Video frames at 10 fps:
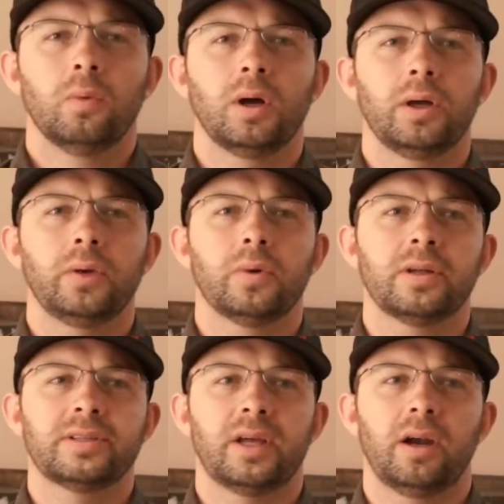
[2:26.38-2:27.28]
Well, you
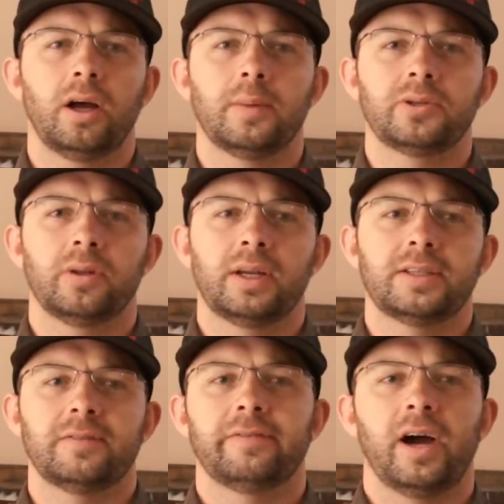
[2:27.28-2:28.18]
want to set it up so that
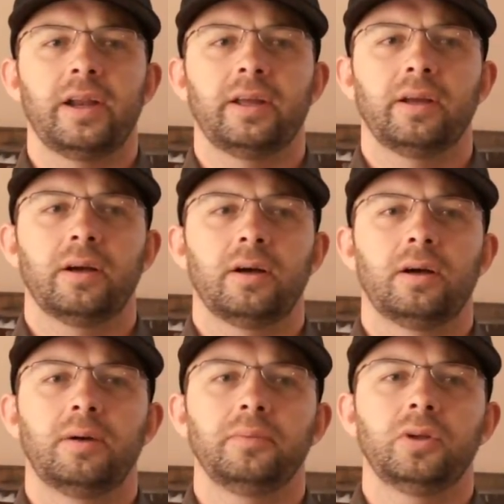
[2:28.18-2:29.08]
it's inviting.
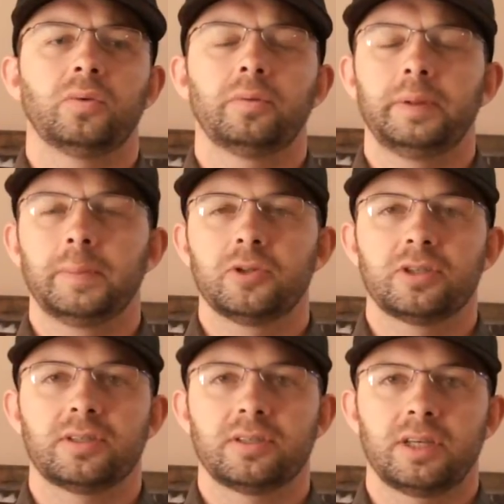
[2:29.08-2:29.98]
You don't want people
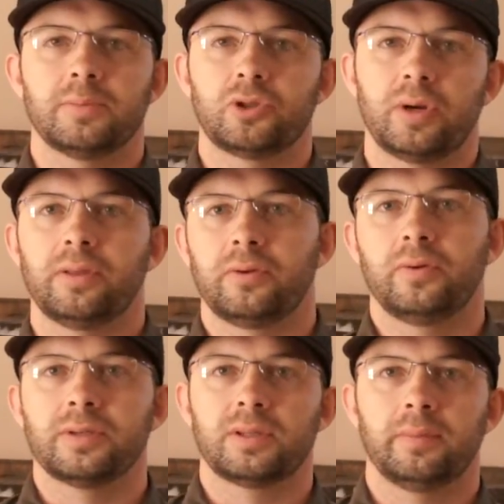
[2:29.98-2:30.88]
just to skip straight
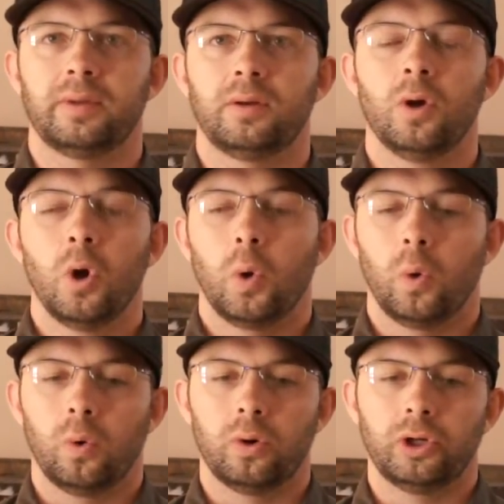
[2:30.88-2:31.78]
through to something,
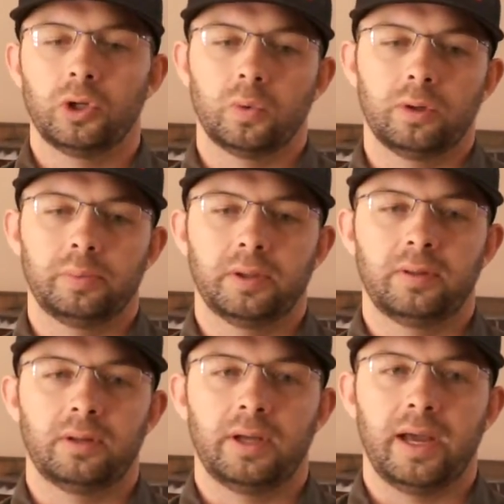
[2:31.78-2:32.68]
or you don't want to
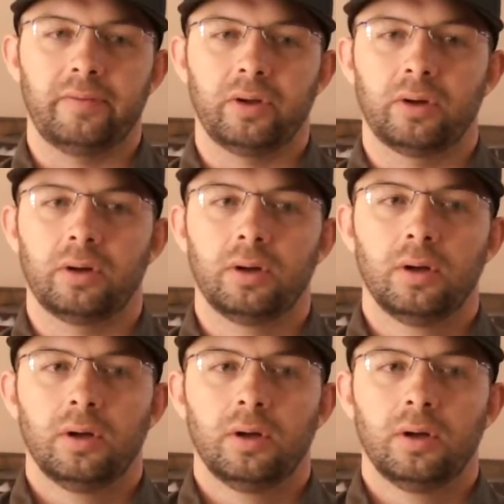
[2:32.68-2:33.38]
put the heavier,